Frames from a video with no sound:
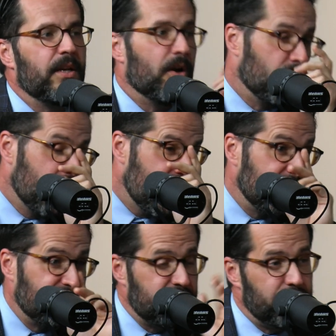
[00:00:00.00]
you know,
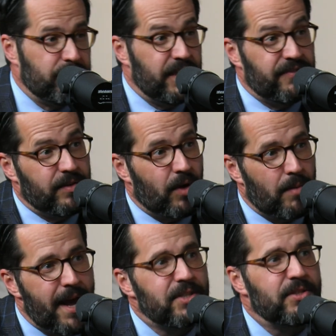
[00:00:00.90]
hey, if this if
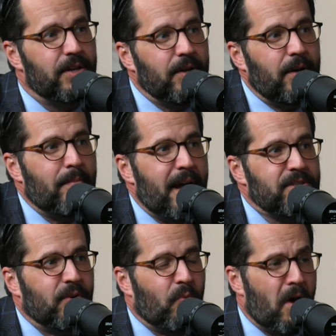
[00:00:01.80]
imagine a
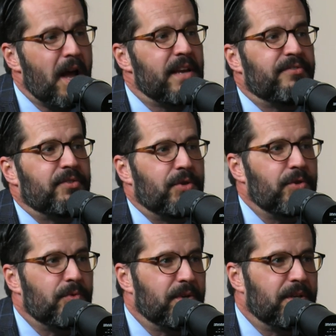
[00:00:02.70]
imagine a wife
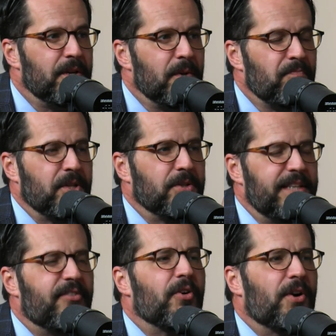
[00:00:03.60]
who would
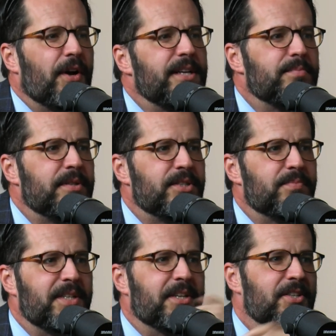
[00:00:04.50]
leave her husband
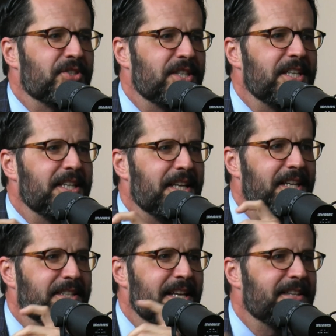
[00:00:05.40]
just because she can
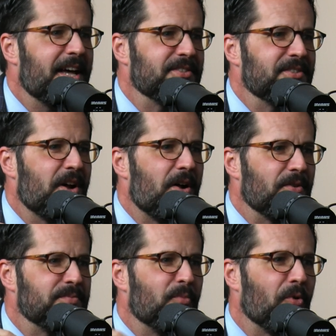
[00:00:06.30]
get ten thousand
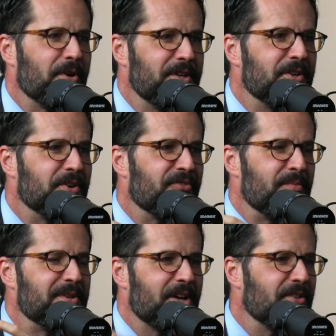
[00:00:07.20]
dollars more a year
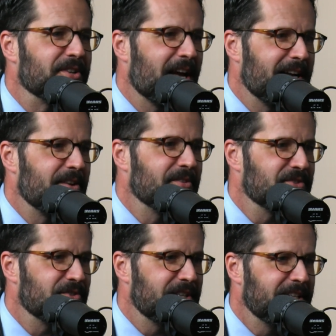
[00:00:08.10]
from this other guy down
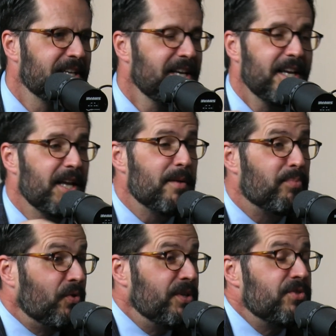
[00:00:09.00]
the street. Right. And
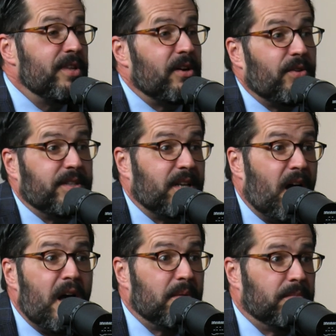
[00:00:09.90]
employees do that all the
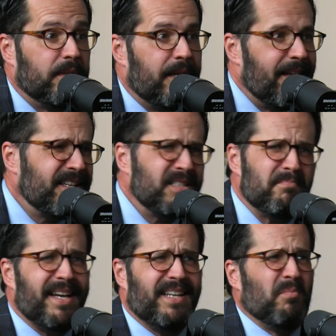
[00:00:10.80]
time, right. and that
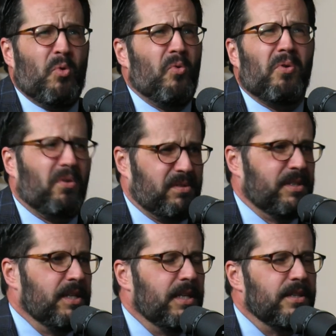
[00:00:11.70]
doesn't make it immoral.
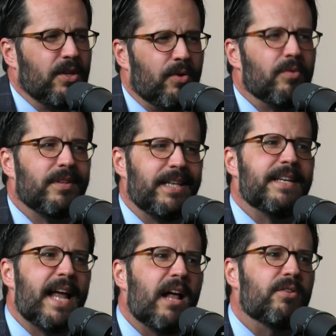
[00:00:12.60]
Right. So
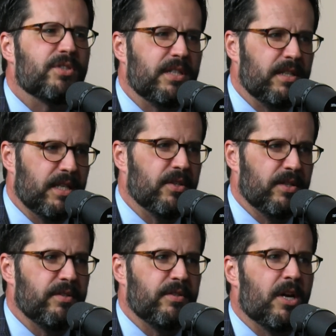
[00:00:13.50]
the analogy
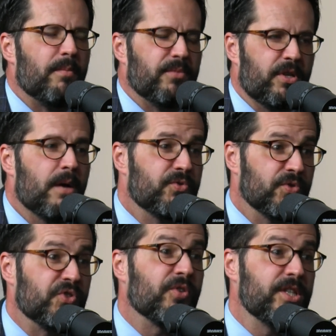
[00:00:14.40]
comes comes
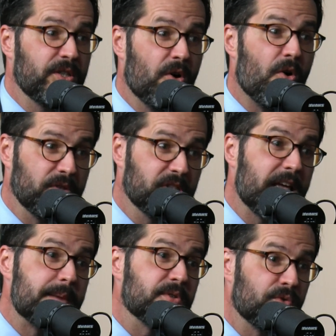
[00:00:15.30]
to a screeching halt,
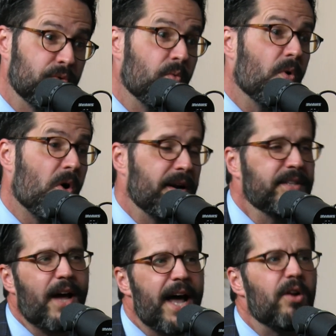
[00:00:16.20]
slams into a wall,
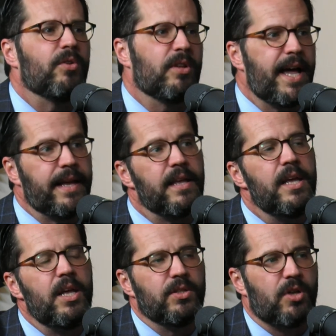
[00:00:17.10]
and so I don't like
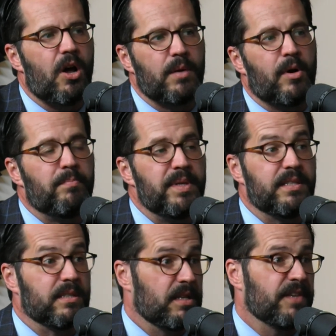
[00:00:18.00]
talking about
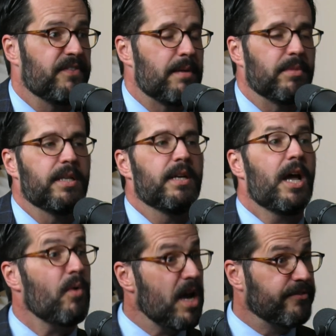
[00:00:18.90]
business like family.
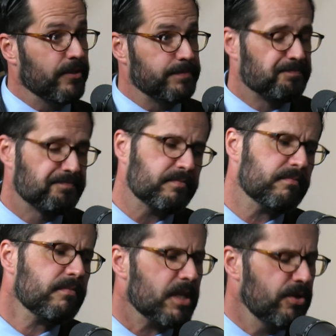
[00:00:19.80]
However
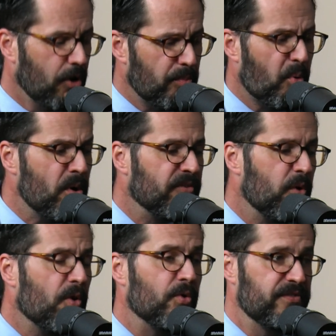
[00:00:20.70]
the whole point
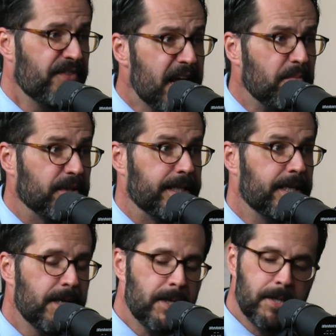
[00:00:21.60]
of well-ordered
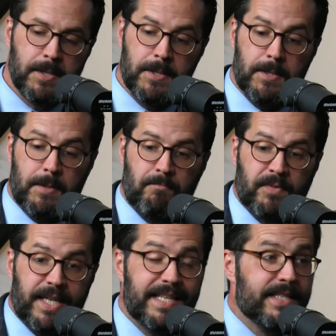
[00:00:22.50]
family
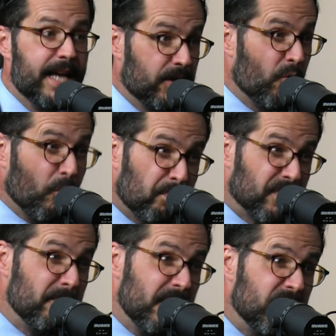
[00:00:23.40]
is that
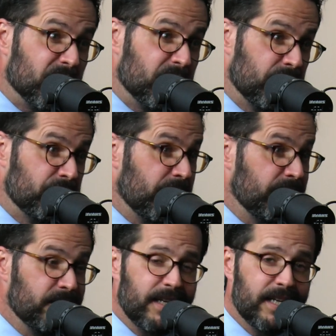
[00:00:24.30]
corporate America,
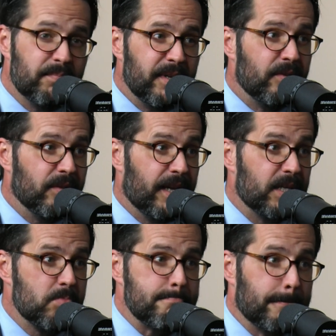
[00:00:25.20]
Jason, has nice, been nice
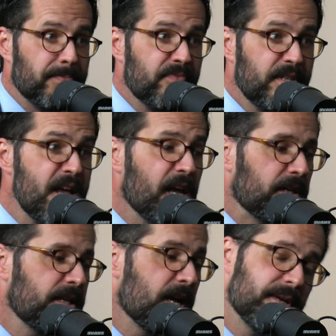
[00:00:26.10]
like,
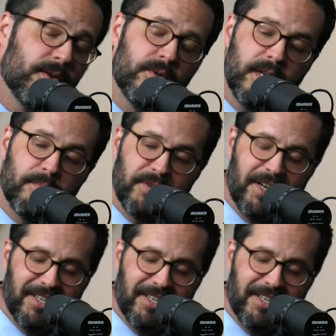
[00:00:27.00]
yeah, yeah. I mean, yeah.